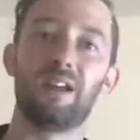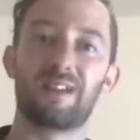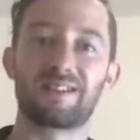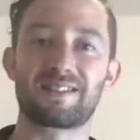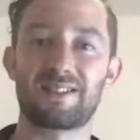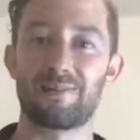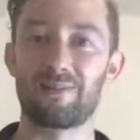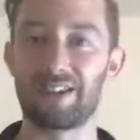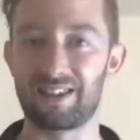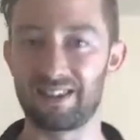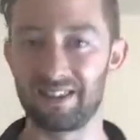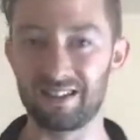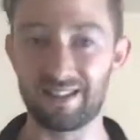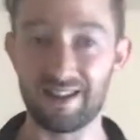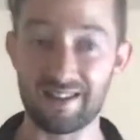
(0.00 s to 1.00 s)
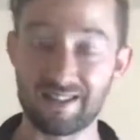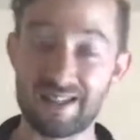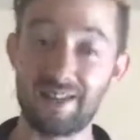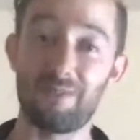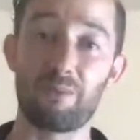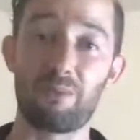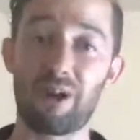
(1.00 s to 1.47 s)
And this is something that
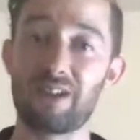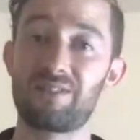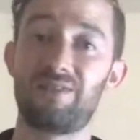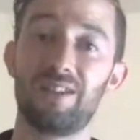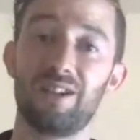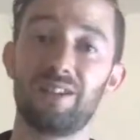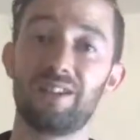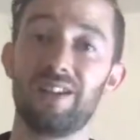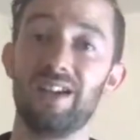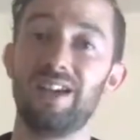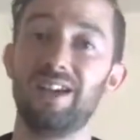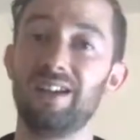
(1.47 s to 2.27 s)
Stephen Pressfield